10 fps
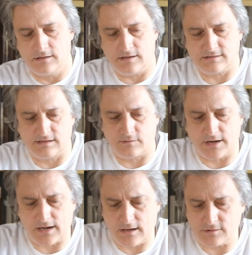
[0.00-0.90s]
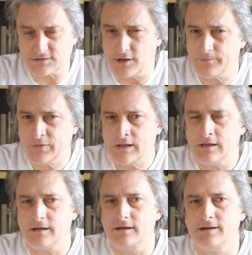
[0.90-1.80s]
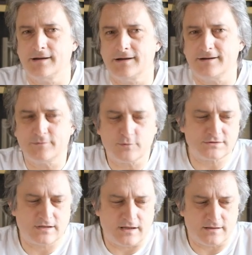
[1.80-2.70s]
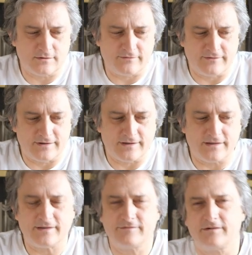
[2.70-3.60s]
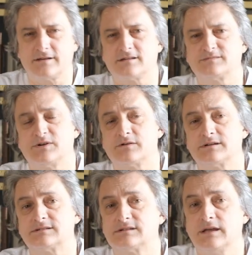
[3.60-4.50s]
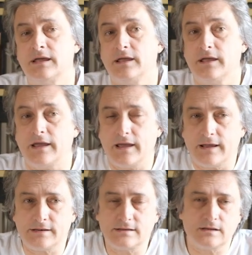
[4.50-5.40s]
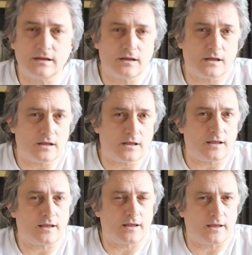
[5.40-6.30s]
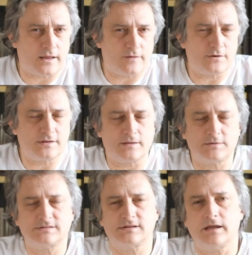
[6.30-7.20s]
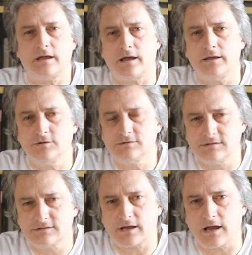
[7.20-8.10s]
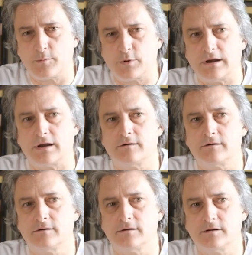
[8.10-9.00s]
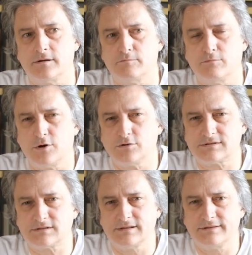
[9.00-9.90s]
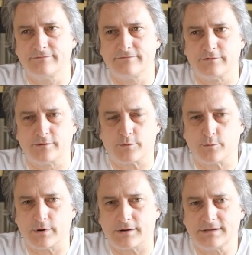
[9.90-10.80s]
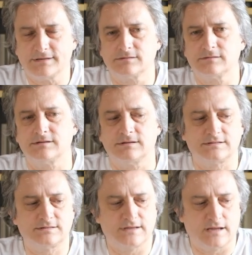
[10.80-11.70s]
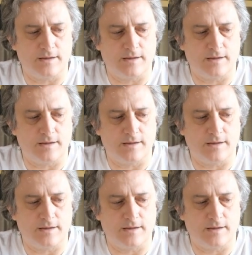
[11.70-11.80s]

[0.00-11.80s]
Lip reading: testing right now. So it was kind of a fun experience. And every time I say I use this camera mostly for one reason, that is the